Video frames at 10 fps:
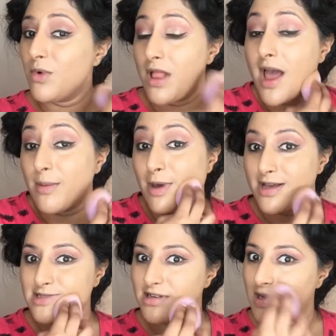I
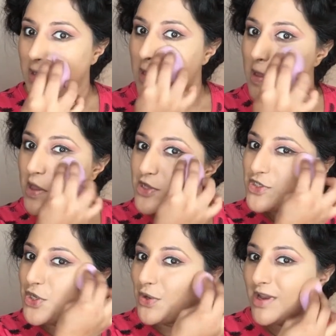personally
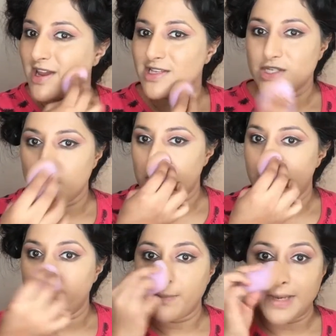do like to
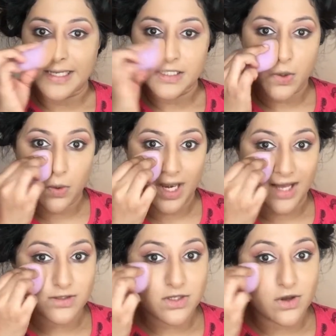blend it all
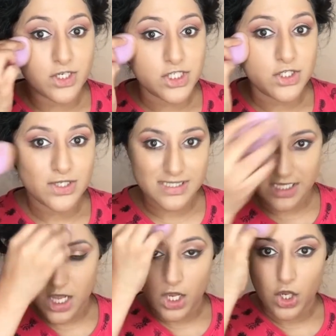out, so it just looks
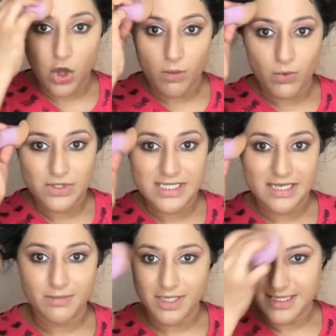a lot more
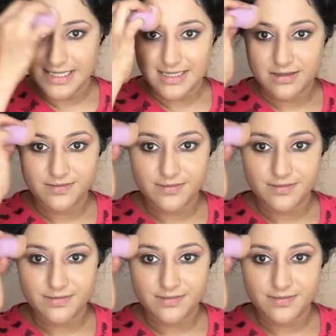seamless.